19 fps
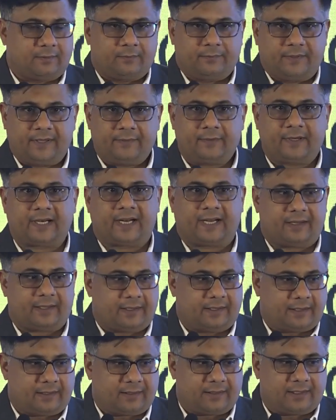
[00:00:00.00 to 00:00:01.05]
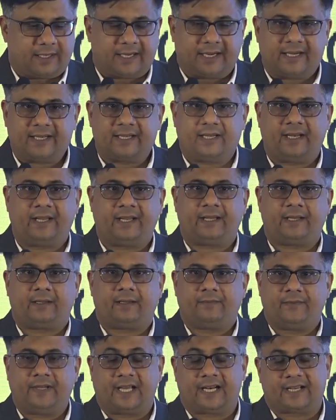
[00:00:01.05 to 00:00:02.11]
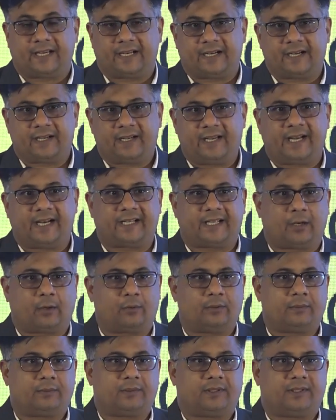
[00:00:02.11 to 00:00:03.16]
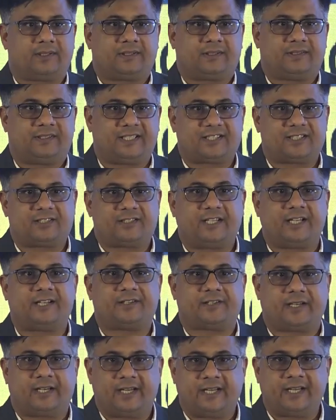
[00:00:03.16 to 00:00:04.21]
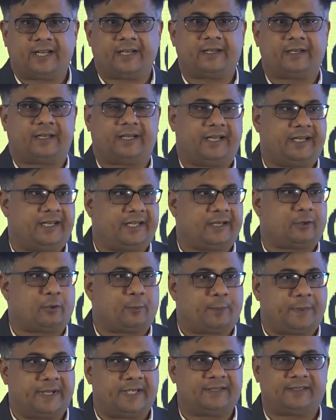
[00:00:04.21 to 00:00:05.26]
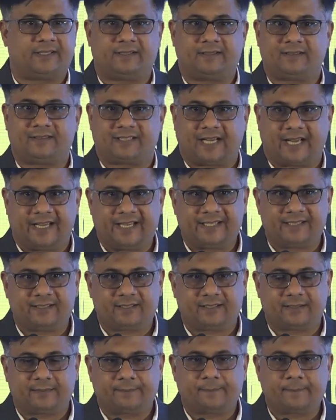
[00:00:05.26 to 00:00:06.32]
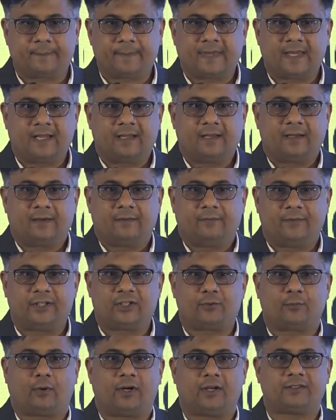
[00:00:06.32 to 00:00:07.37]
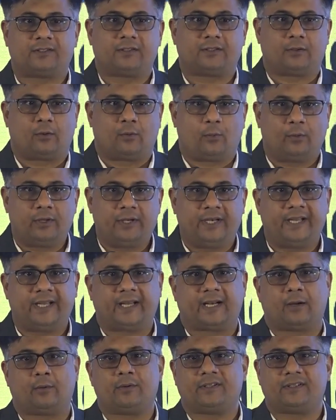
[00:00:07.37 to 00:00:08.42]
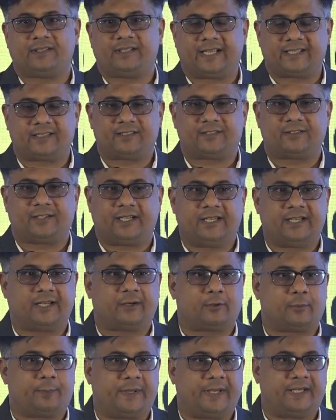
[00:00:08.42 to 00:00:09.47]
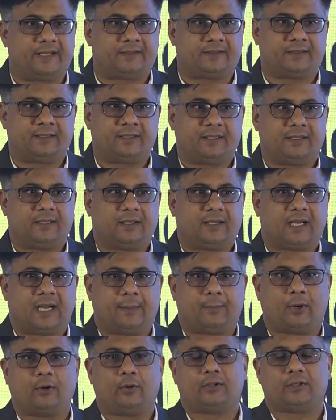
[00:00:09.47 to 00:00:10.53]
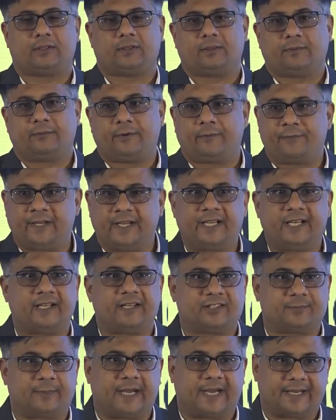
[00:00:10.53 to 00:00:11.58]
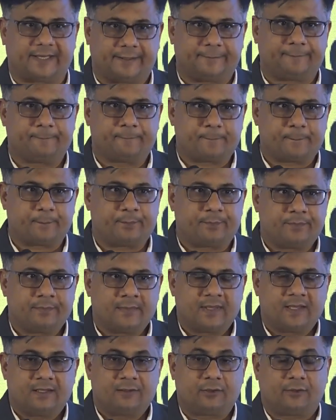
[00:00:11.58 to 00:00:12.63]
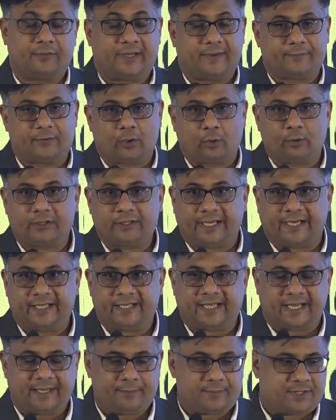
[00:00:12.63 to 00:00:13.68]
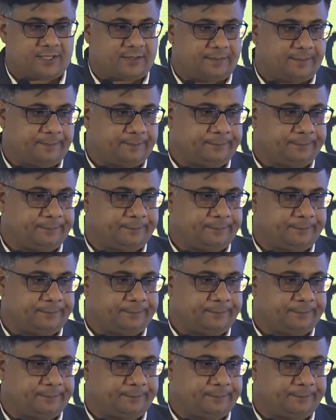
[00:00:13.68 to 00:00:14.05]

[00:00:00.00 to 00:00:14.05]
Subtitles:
We were we are currently at around 60 trillion Indian rupees in size, which was only around 6 trillion rupees about 15 years back. So we have grown 10 times.